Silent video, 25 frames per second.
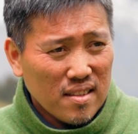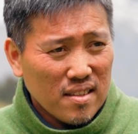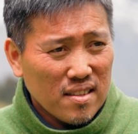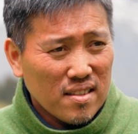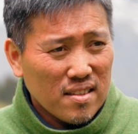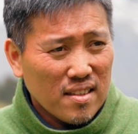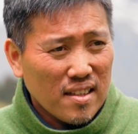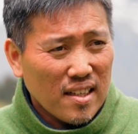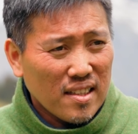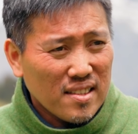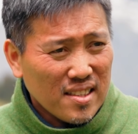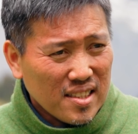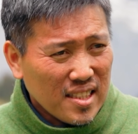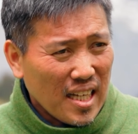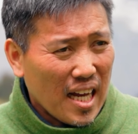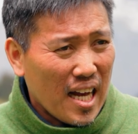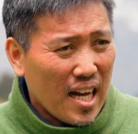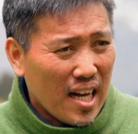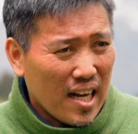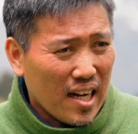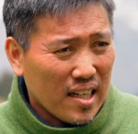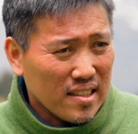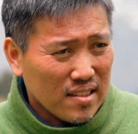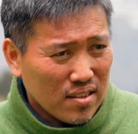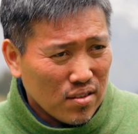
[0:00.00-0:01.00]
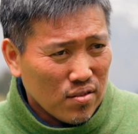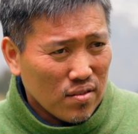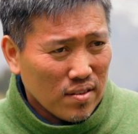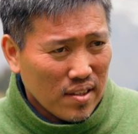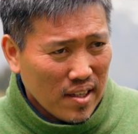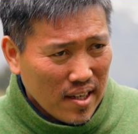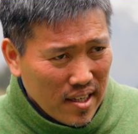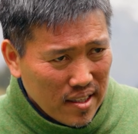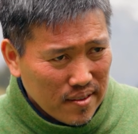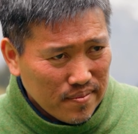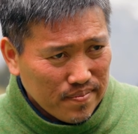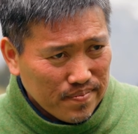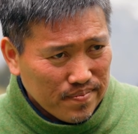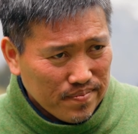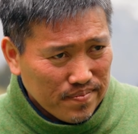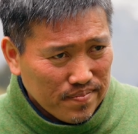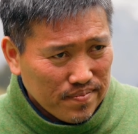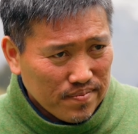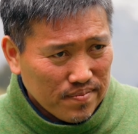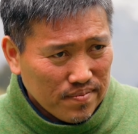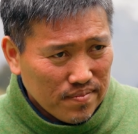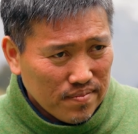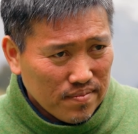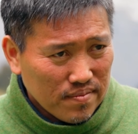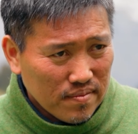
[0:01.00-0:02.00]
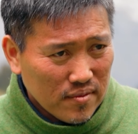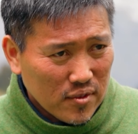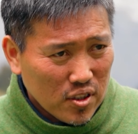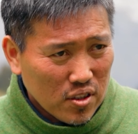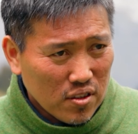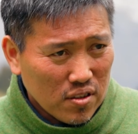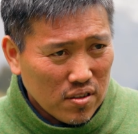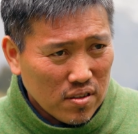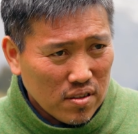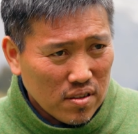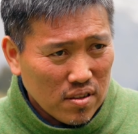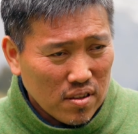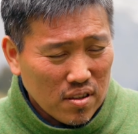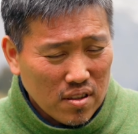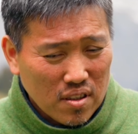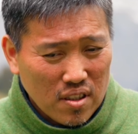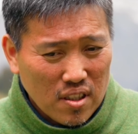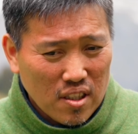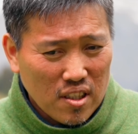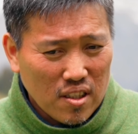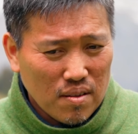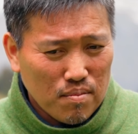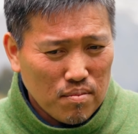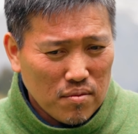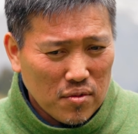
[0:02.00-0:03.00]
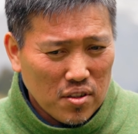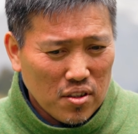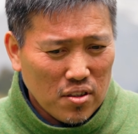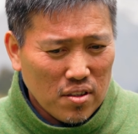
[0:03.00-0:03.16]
and it's hard and all that, because you're kind of